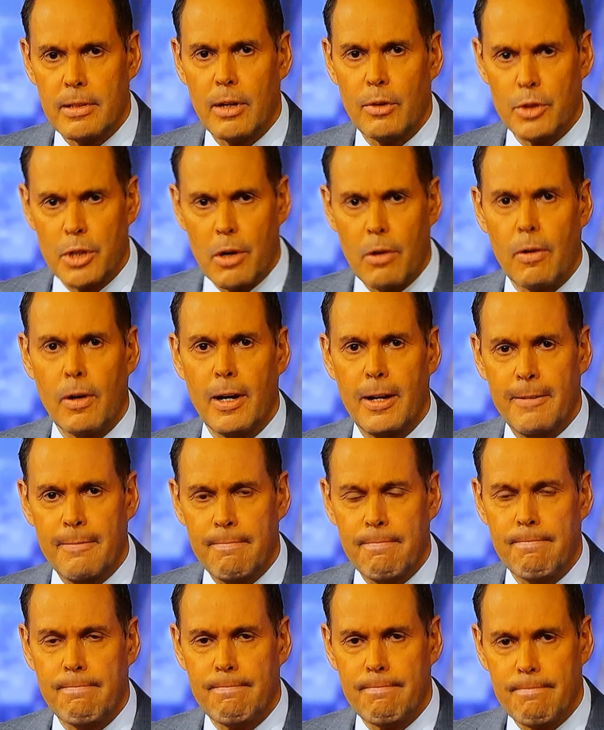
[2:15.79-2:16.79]
that was all right.
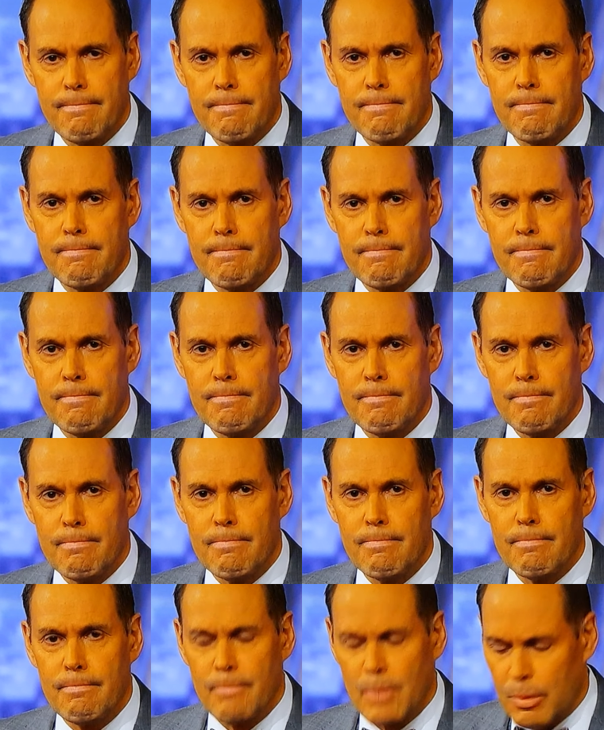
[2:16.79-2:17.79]

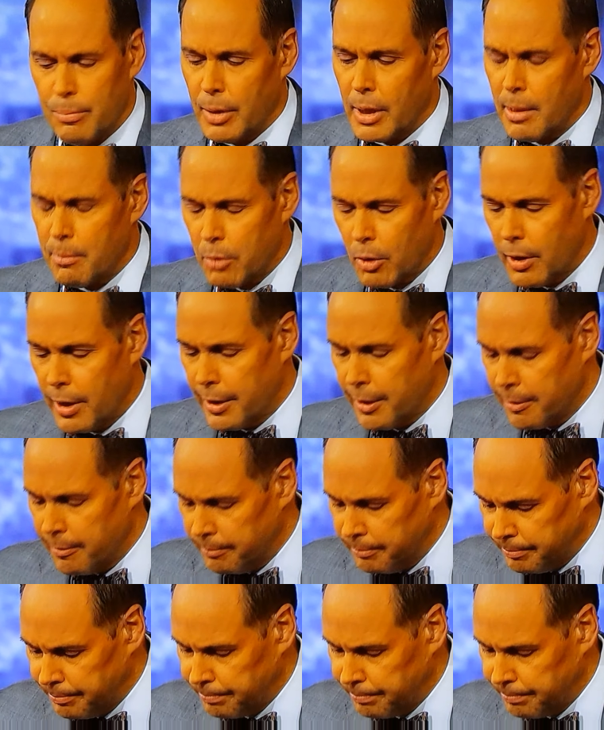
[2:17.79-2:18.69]
But I'm praying.